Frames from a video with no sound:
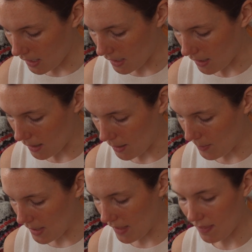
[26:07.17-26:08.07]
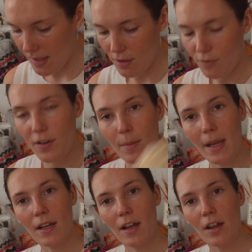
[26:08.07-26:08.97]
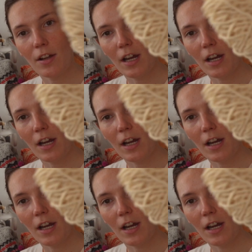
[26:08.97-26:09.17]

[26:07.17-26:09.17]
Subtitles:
And then for the main color,